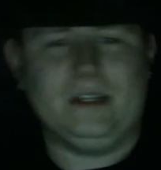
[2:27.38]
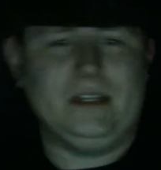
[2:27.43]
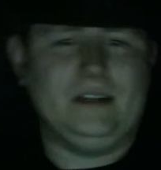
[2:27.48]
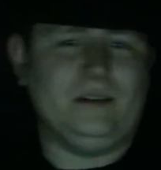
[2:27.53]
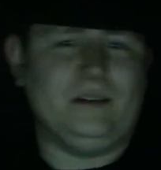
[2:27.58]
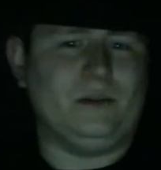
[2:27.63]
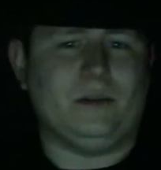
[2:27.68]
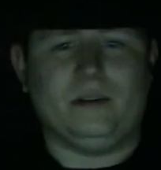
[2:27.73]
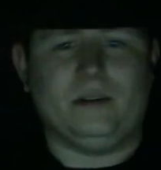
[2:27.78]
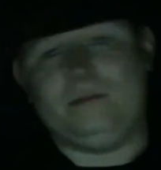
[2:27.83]

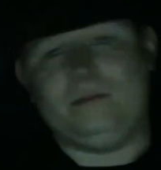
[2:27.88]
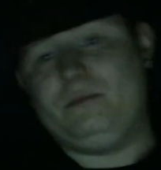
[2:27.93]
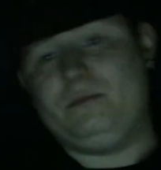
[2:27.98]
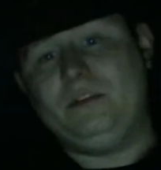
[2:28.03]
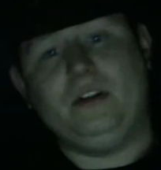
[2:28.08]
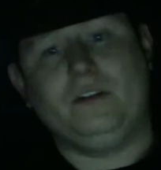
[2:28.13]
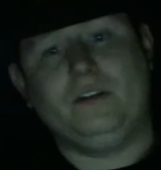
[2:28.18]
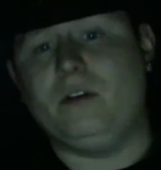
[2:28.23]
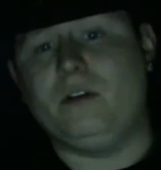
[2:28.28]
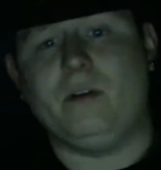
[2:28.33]
or
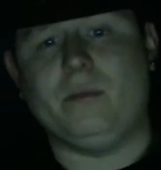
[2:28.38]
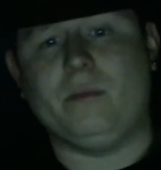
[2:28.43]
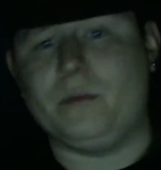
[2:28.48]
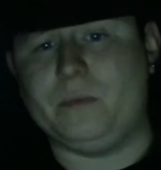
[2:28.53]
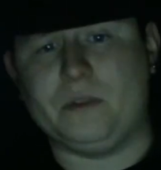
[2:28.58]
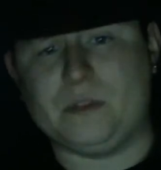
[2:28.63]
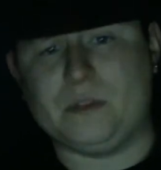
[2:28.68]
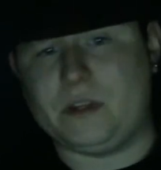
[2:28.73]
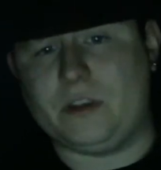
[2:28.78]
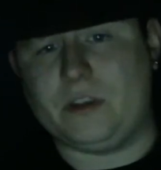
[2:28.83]
your normal
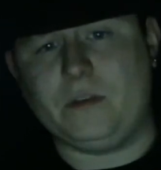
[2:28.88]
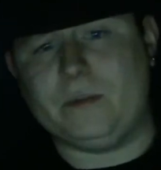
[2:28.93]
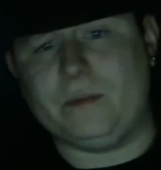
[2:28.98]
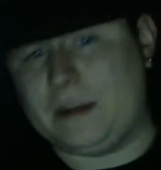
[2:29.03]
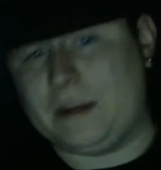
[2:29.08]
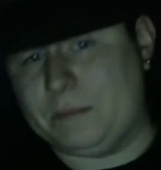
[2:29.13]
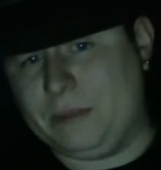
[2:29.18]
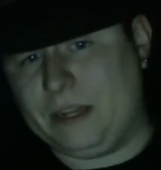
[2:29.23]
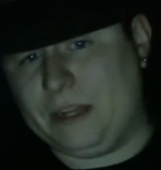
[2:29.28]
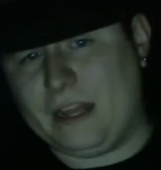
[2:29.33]
music you
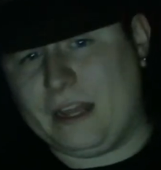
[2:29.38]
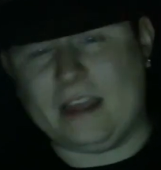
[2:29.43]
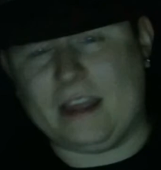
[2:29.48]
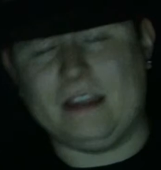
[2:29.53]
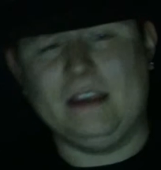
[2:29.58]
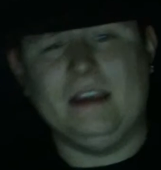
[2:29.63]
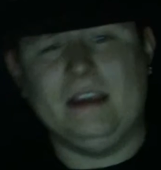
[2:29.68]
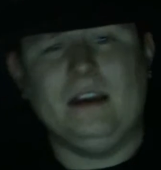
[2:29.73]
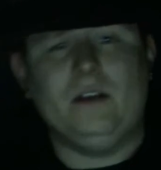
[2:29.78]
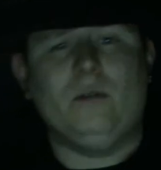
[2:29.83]
might play.
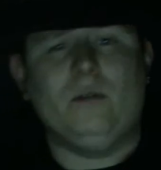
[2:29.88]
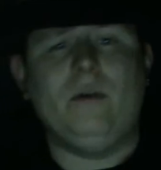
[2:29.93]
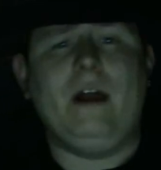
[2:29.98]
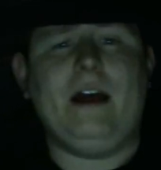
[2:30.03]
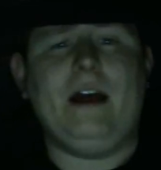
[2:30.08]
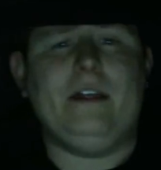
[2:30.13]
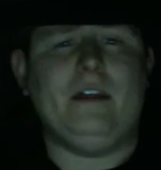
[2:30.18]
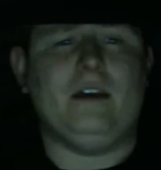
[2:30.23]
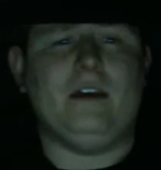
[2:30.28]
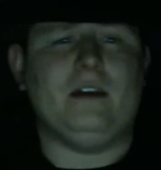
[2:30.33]

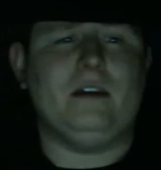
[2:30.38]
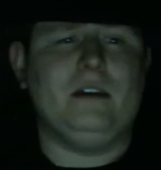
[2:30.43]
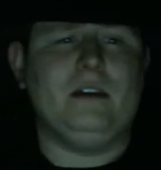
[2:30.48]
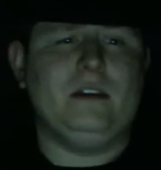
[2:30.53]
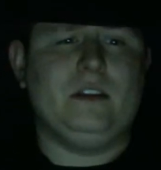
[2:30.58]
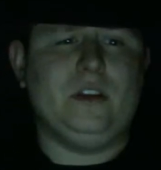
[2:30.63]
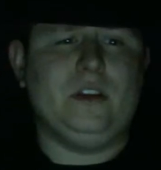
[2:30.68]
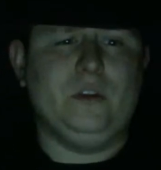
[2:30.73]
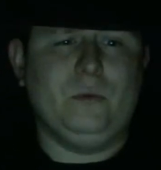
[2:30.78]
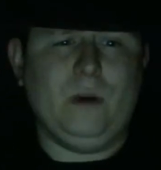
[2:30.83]
Rather,
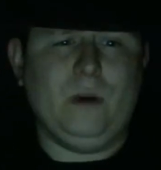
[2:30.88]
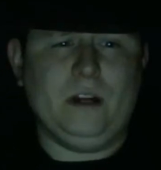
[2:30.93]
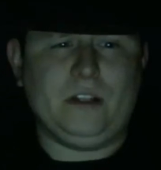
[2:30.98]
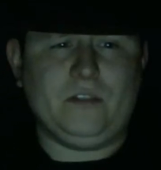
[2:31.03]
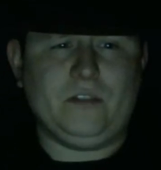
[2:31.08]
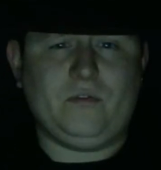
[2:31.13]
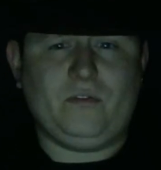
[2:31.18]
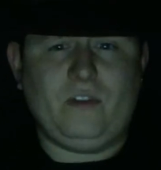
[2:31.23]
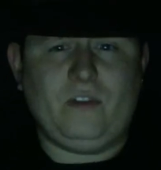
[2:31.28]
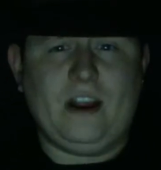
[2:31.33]
you want
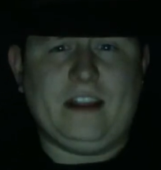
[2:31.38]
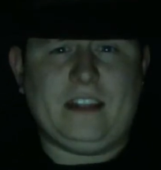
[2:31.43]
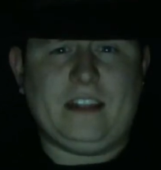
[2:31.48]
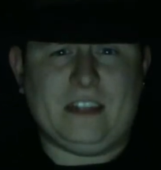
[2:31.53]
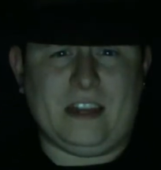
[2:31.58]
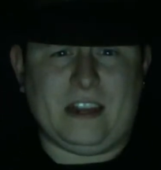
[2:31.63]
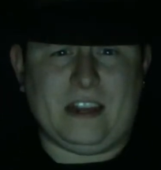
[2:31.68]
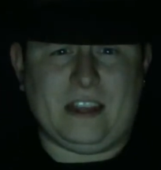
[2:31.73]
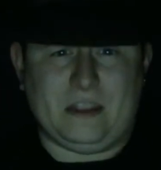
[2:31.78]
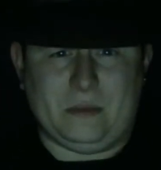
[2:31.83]

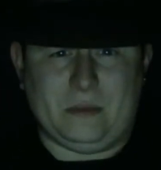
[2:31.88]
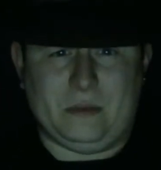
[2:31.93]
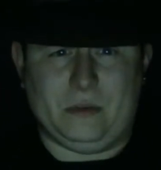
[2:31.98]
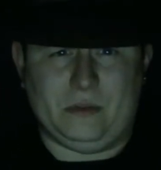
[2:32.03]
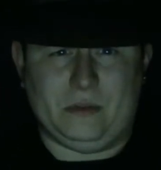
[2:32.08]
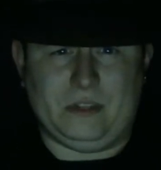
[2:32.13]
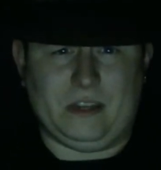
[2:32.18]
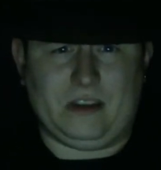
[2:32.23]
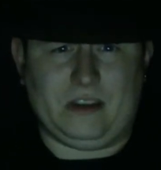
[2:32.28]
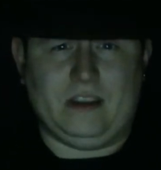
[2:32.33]
frightening
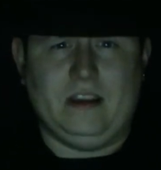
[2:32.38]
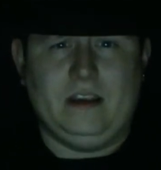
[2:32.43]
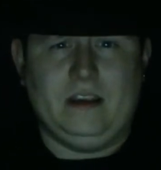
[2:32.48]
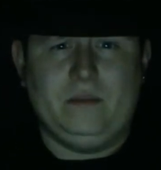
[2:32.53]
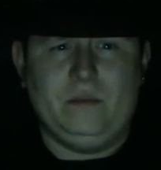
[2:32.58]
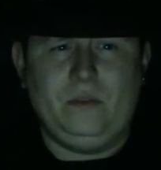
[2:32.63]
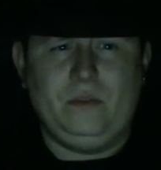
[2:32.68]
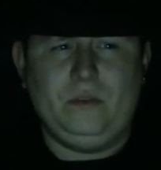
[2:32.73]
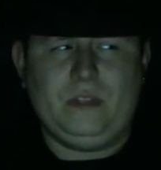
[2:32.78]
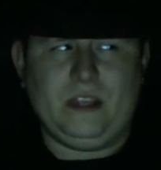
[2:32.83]
music.
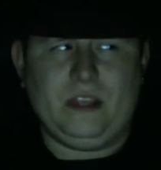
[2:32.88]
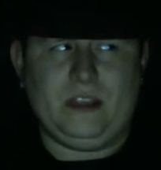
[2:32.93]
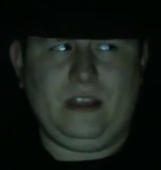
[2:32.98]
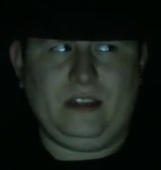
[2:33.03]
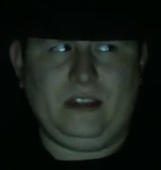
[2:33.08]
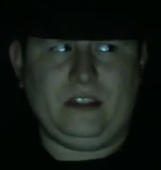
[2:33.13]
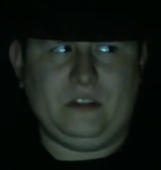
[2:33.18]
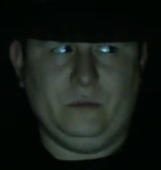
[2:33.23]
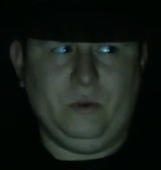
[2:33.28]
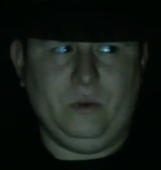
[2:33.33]
Music
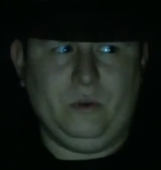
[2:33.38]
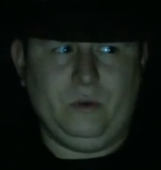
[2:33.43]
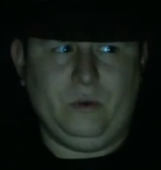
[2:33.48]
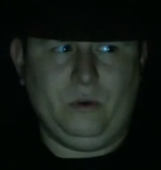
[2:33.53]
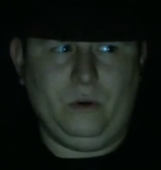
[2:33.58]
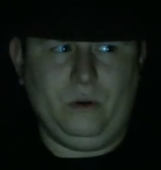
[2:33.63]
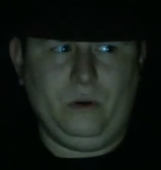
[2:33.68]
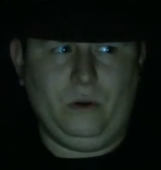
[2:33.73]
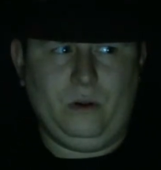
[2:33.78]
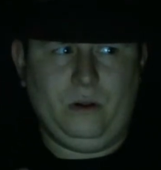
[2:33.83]
that's
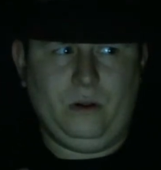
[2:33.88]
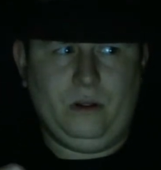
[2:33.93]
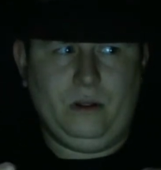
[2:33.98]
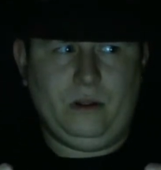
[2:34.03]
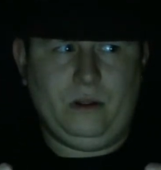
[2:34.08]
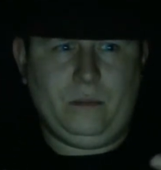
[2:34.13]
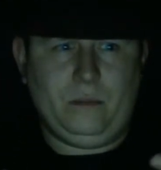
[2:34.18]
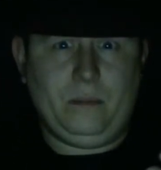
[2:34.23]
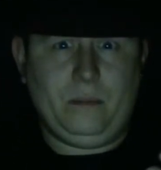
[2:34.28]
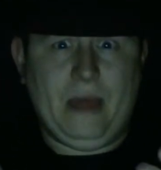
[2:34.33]
more
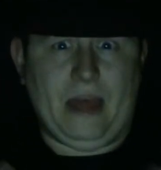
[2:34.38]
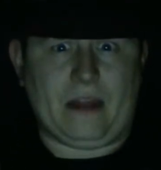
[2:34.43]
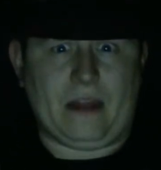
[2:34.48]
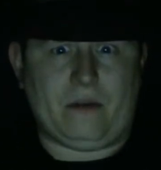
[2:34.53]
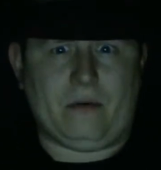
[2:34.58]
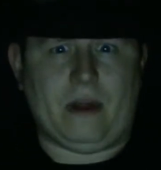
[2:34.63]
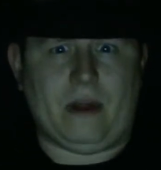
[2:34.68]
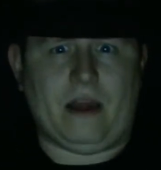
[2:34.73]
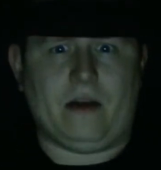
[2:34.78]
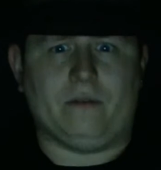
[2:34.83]

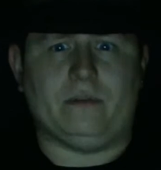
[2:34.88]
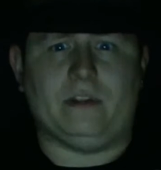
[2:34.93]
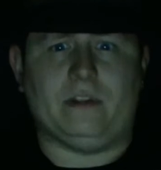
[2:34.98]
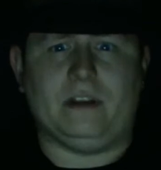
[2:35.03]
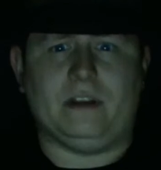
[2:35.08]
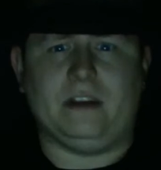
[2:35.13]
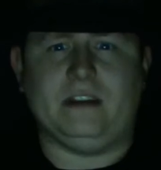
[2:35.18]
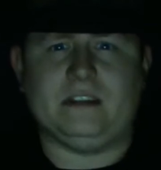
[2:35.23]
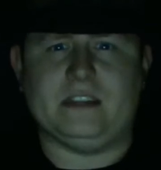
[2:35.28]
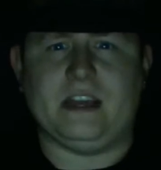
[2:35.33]
background than
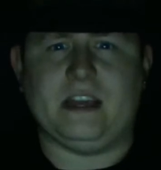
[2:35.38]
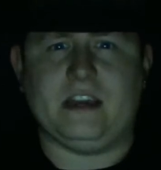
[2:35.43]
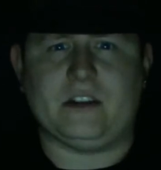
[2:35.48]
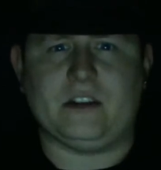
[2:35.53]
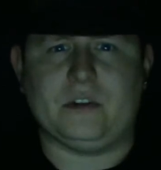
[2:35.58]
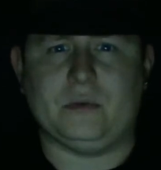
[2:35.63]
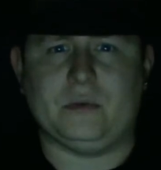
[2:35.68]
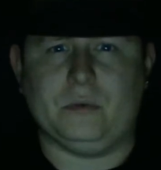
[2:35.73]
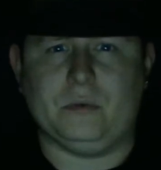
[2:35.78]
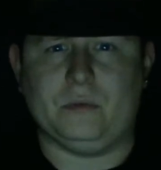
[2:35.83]
is
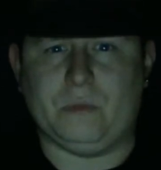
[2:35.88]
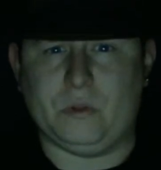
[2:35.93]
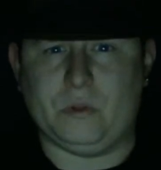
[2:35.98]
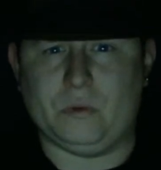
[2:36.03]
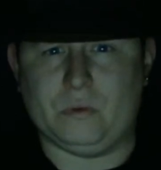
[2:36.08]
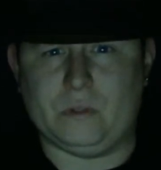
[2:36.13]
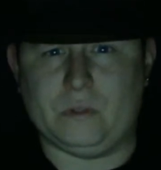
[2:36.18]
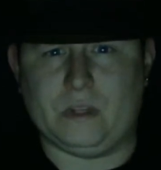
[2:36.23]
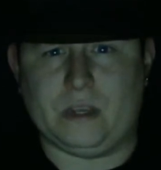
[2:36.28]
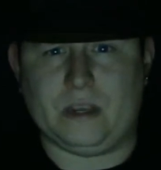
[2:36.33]
actual
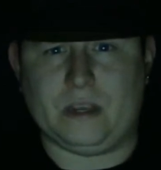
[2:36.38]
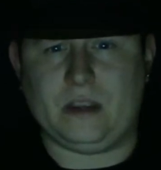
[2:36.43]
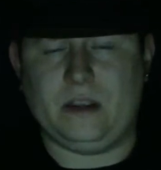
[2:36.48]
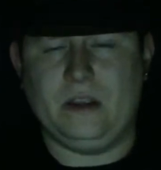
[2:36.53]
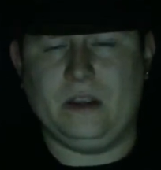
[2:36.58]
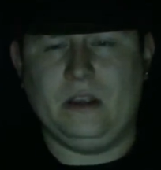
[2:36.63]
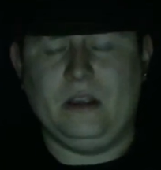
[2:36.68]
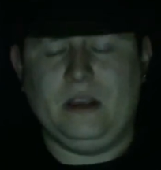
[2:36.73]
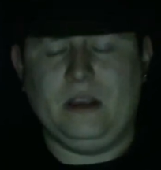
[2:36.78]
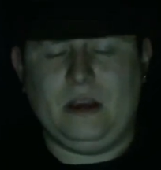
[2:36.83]
music.
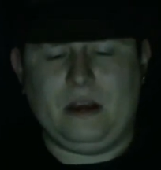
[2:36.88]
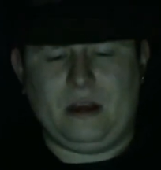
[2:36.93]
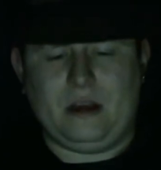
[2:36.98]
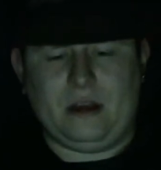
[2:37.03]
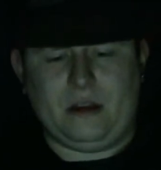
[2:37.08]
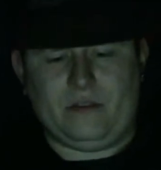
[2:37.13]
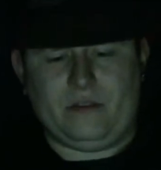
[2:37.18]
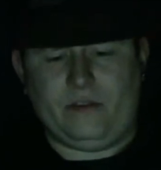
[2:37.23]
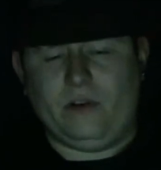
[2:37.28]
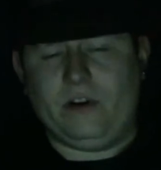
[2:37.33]
For